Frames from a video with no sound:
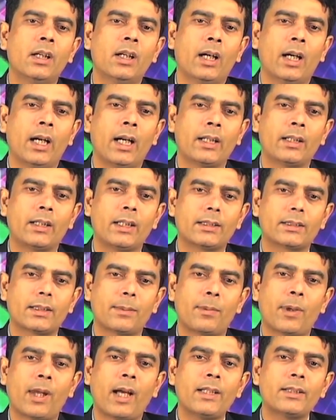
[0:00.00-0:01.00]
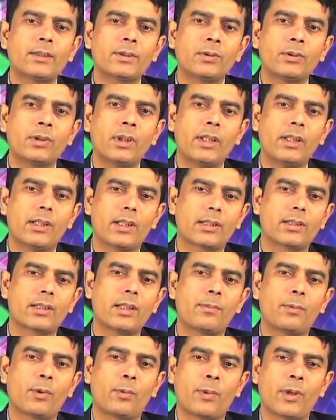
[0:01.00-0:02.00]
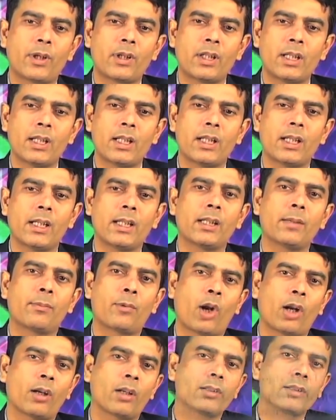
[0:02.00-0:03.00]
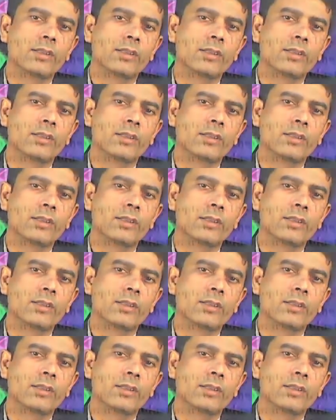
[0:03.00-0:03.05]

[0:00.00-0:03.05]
and this applies to the industrial property in the broader